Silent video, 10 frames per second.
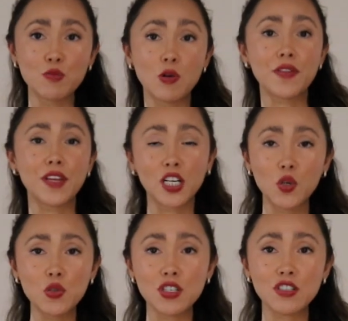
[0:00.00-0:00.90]
more on the
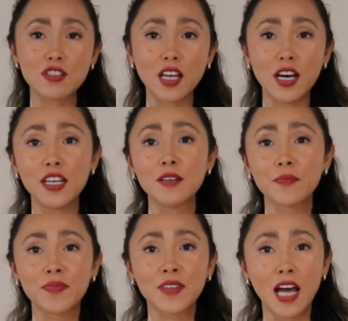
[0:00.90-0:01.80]
cozier side.
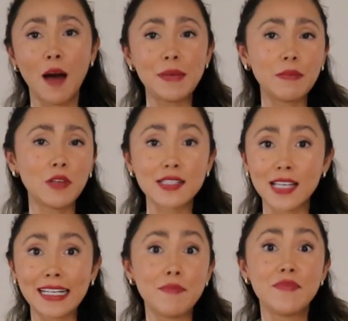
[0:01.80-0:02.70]
I mean, I'm not
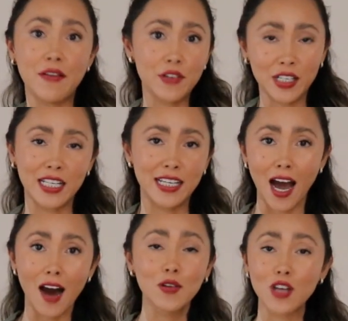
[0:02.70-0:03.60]
saying I'm never gonna get
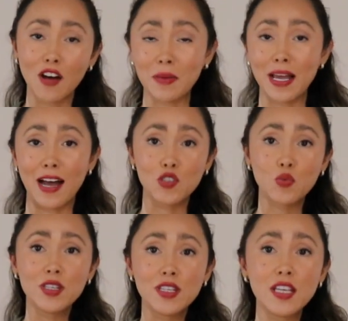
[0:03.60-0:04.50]
out of my house
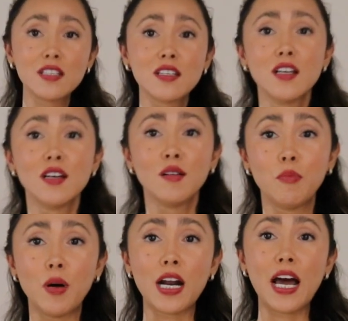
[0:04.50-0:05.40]
with this,
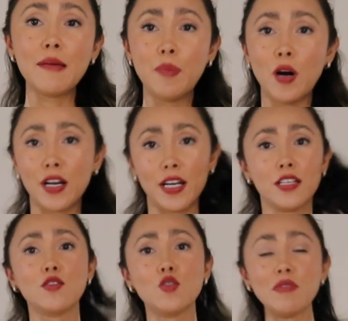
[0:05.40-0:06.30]
but I bought
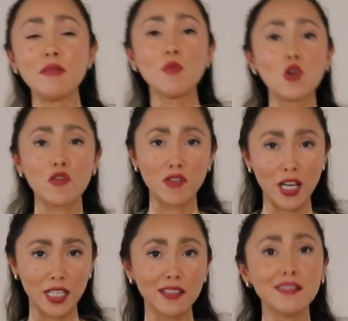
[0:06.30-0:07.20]
it to be more of
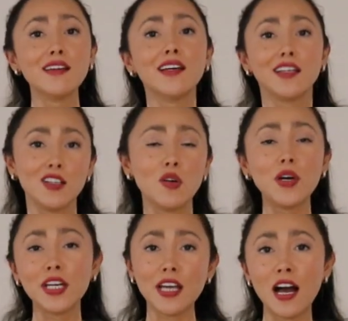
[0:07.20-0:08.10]
like an, you know,
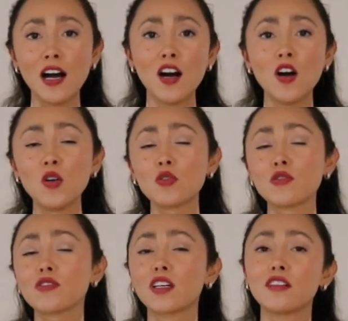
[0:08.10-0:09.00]

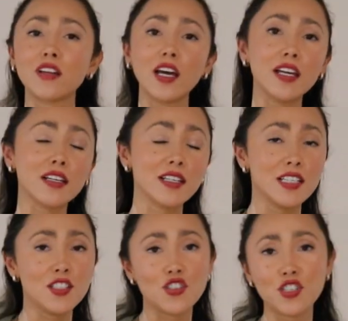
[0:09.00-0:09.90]
in-house kind of like
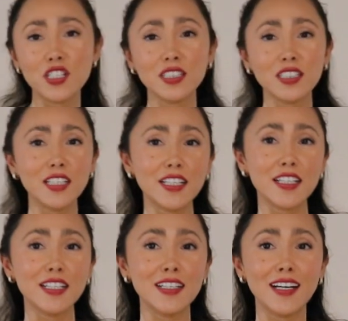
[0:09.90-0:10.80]
chilling
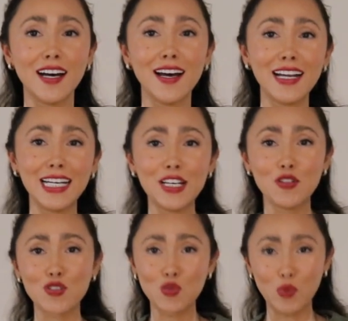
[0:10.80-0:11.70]
little
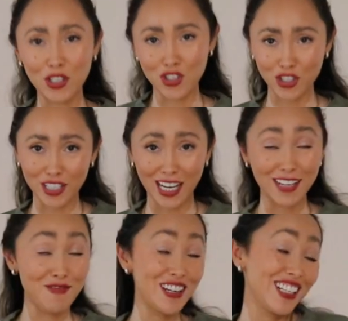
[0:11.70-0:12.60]
sweatshirt. I
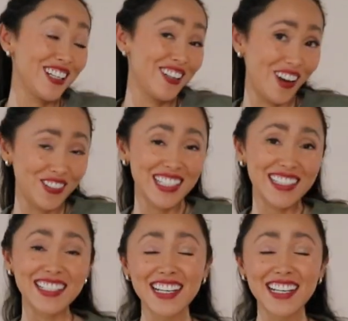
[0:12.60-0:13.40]
really love it.